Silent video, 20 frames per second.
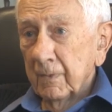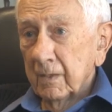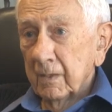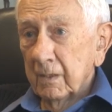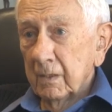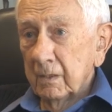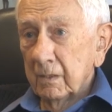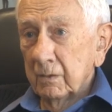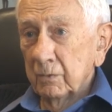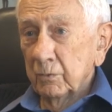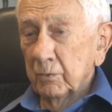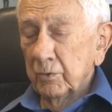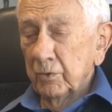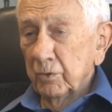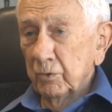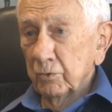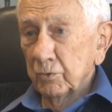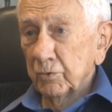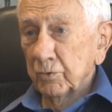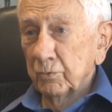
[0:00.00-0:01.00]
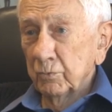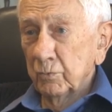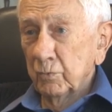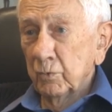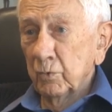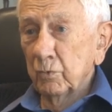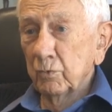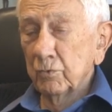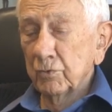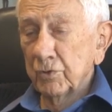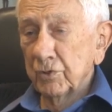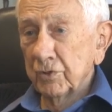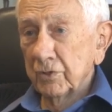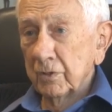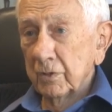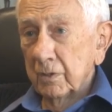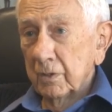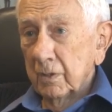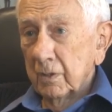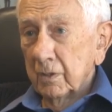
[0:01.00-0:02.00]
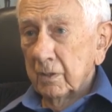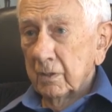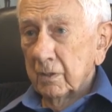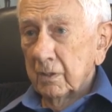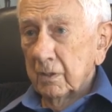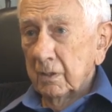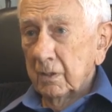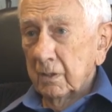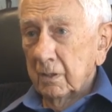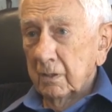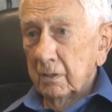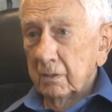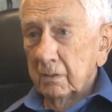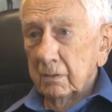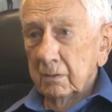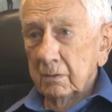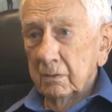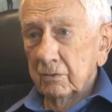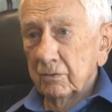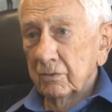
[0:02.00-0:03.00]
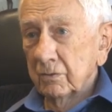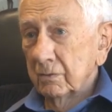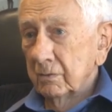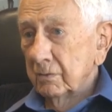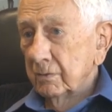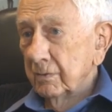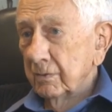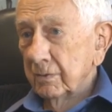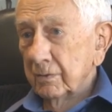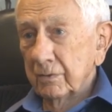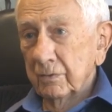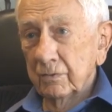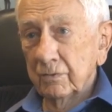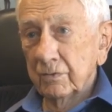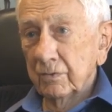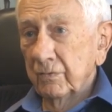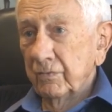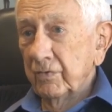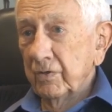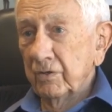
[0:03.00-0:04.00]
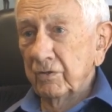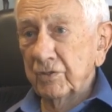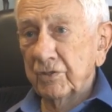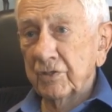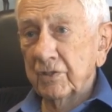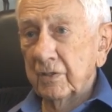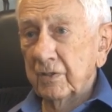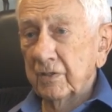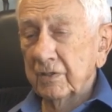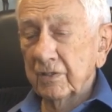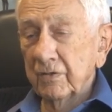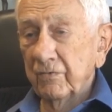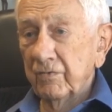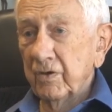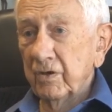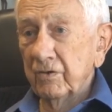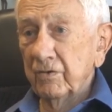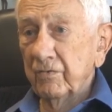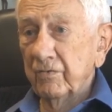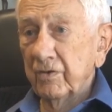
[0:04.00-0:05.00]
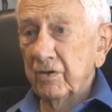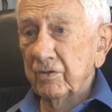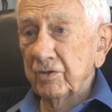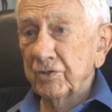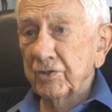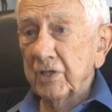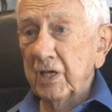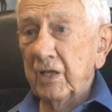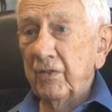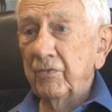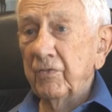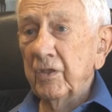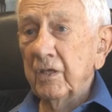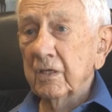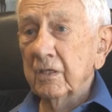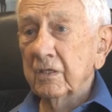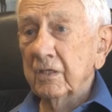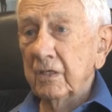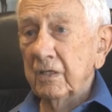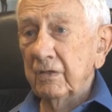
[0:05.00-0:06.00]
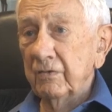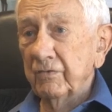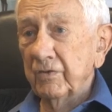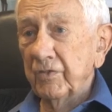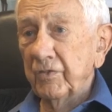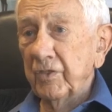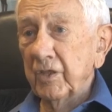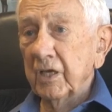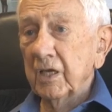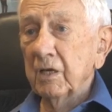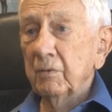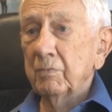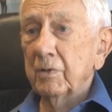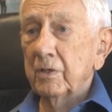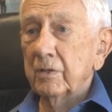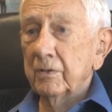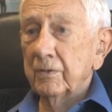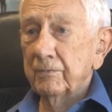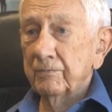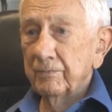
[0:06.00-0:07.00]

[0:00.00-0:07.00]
uh, with those wounds, uh, is It was a very, it's a very, very sad thing to even think about.